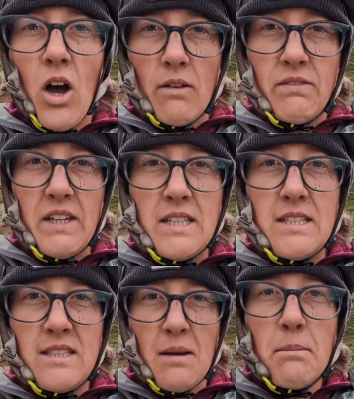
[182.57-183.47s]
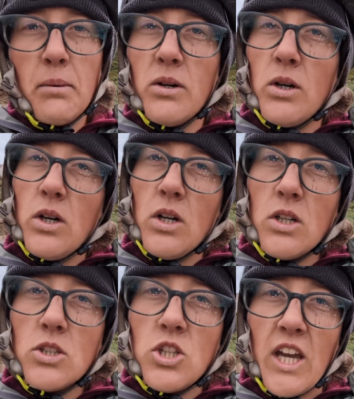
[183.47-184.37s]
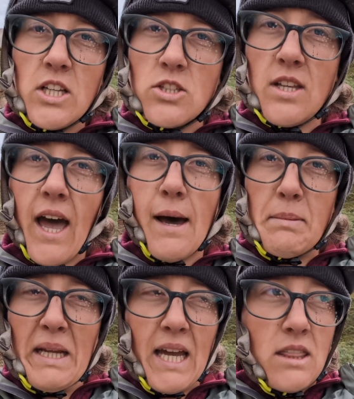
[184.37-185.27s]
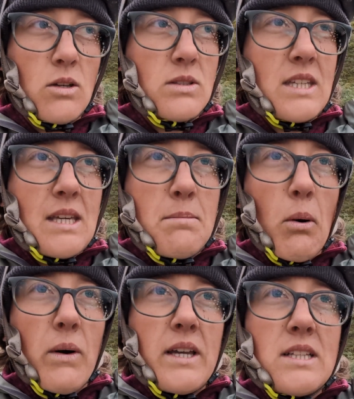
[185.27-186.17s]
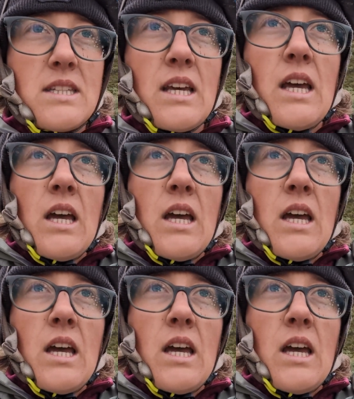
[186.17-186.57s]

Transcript: obvious, simple changes happening at those key points.